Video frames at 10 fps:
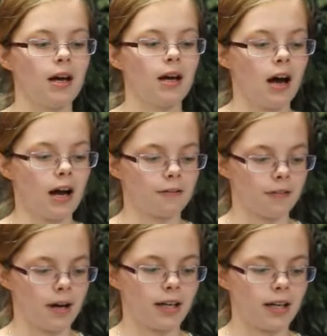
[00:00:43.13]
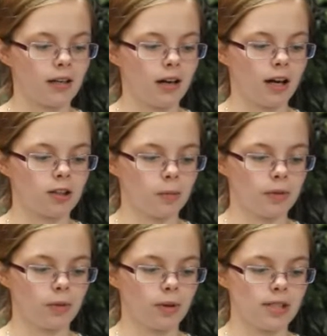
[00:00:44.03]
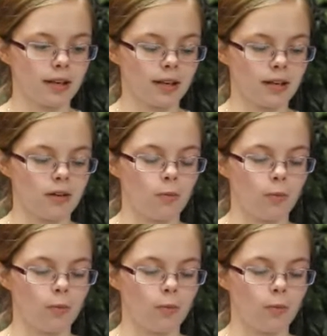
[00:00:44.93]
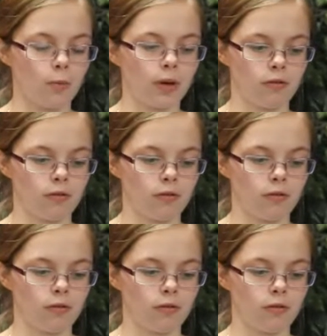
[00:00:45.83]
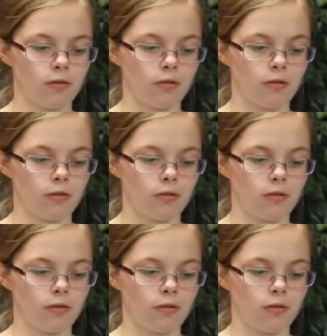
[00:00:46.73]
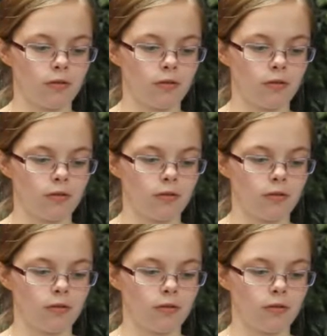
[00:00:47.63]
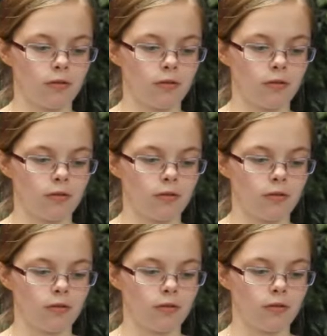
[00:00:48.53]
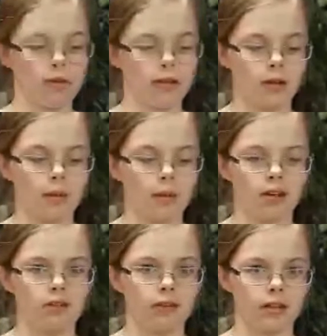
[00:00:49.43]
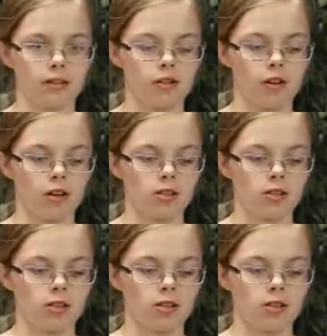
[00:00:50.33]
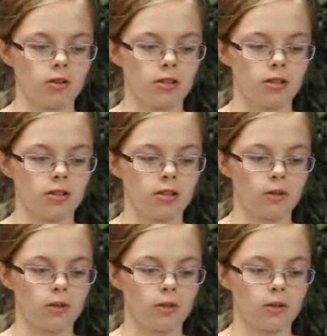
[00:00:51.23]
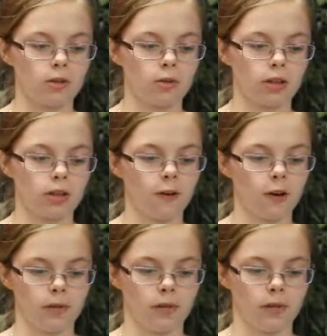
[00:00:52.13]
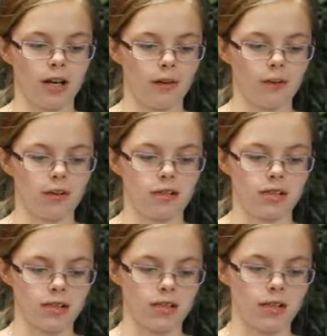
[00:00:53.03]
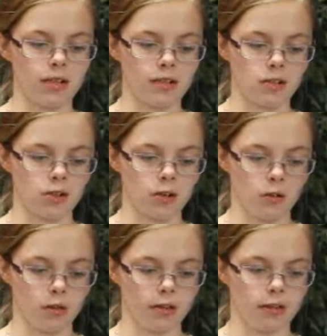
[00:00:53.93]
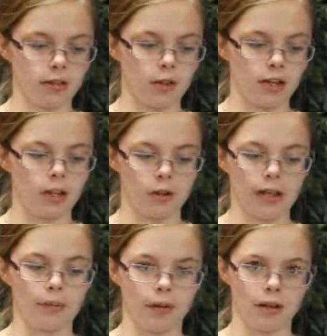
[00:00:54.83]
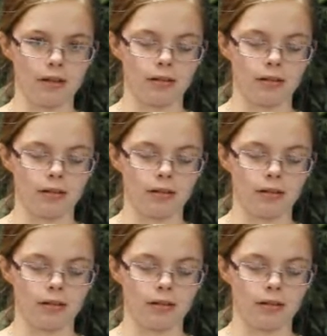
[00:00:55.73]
On Friday, October 22nd, we roll sleeves to save lives. HOSA is proudly partnering with the American Red Cross to host the 2021 Fall Blood Drive. If you are 16 years or older, you can donate blood.